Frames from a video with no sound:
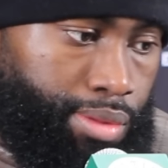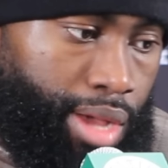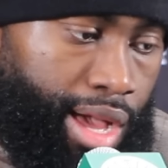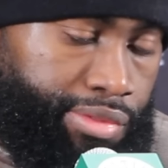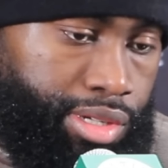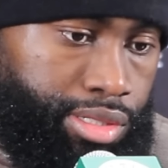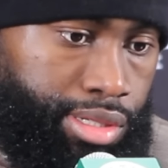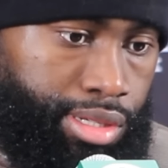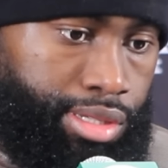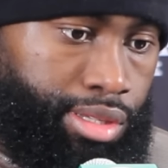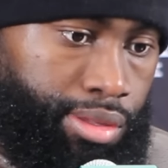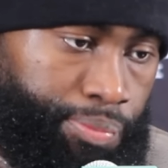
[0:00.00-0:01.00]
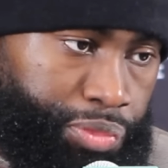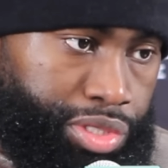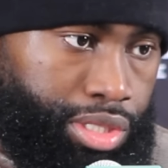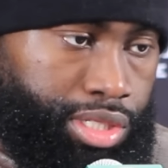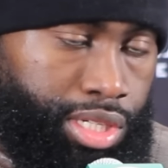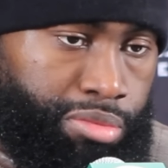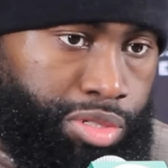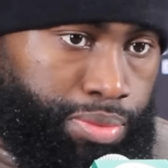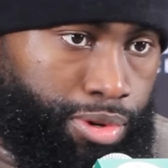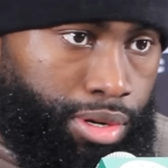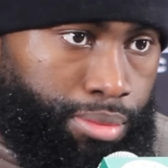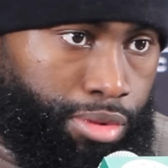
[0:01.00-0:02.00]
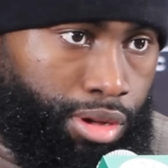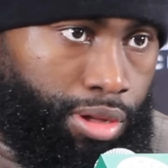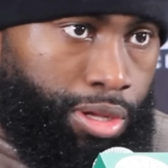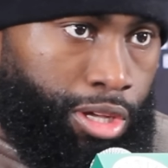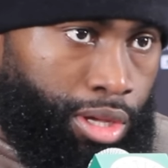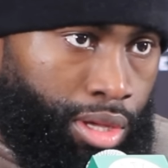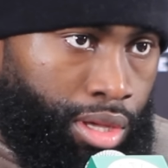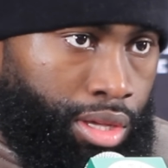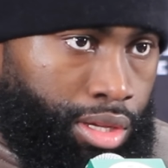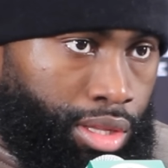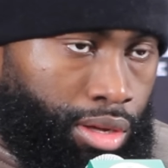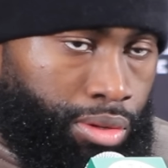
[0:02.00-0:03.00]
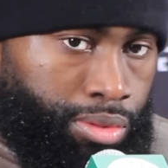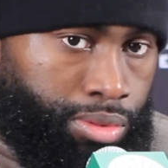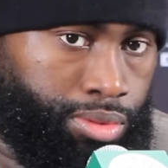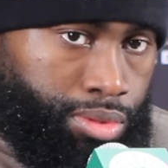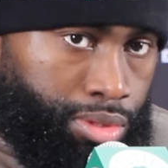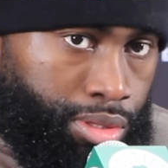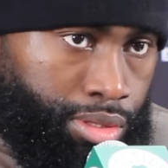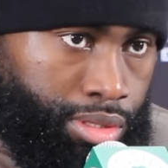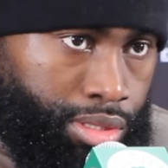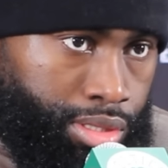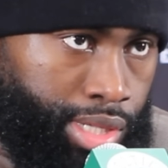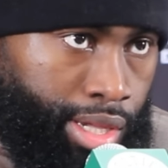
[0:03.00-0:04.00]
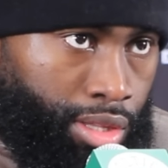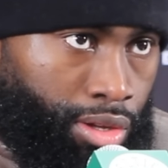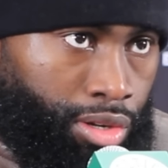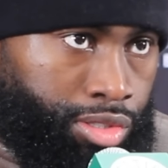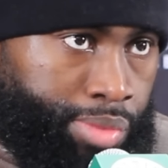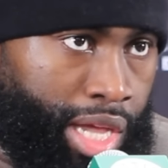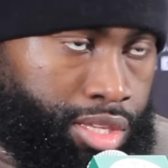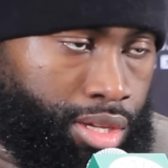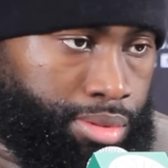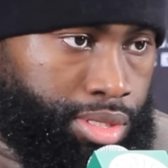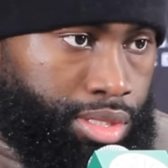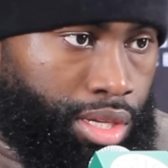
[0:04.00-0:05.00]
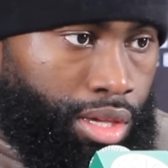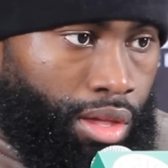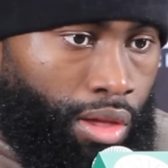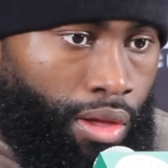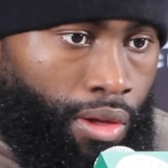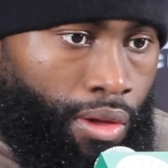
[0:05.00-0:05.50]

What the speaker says: Obviously, it's a team sport, but, you know, taking on those matchups is key.